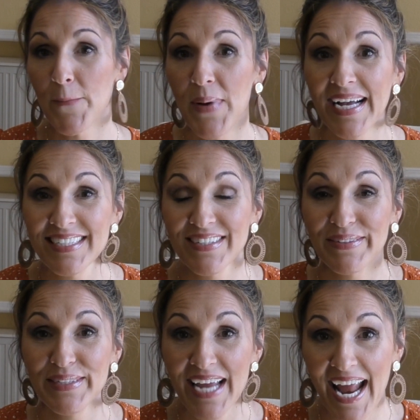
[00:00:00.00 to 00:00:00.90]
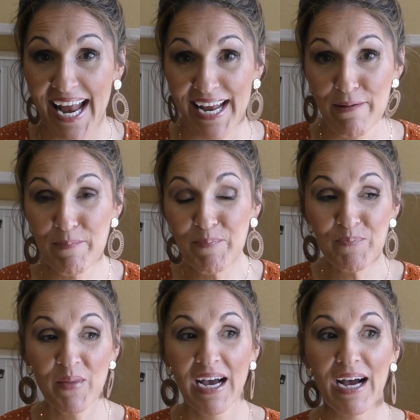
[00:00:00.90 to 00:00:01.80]
But today
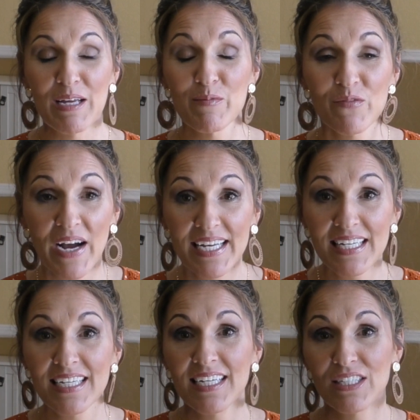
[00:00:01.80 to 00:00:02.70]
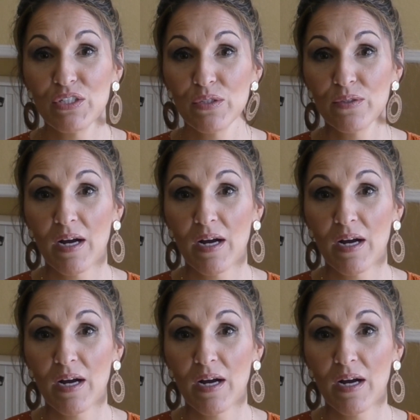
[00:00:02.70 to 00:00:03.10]
I am finally going to do